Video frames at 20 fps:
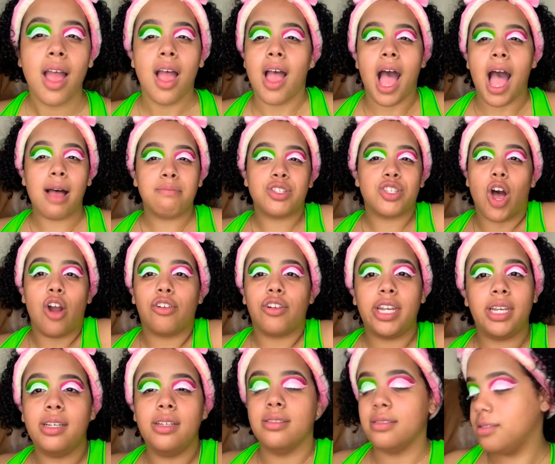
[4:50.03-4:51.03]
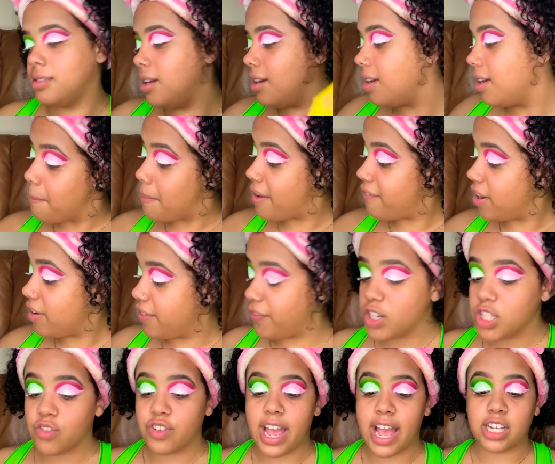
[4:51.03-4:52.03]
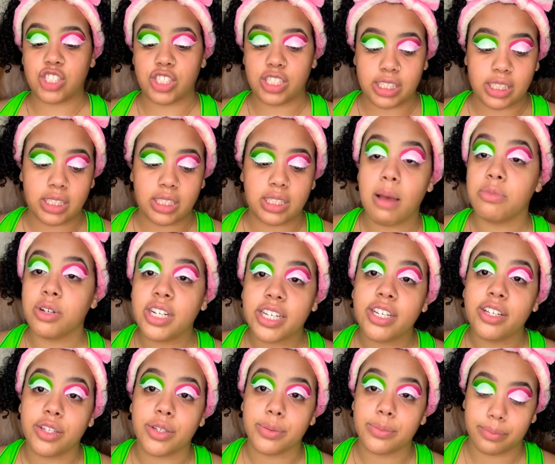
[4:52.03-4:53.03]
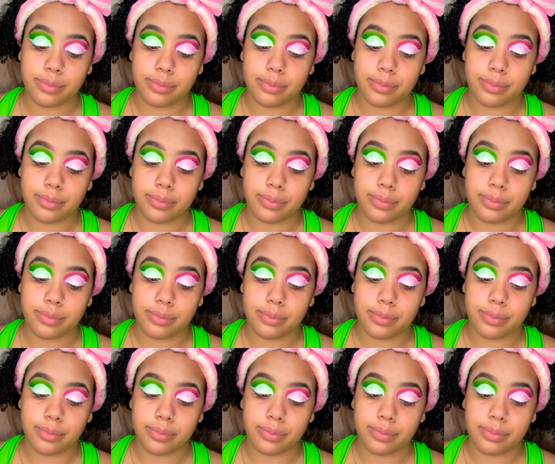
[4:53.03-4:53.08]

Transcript: I'm sorry. My very first reaction is, I'm gonna kill you.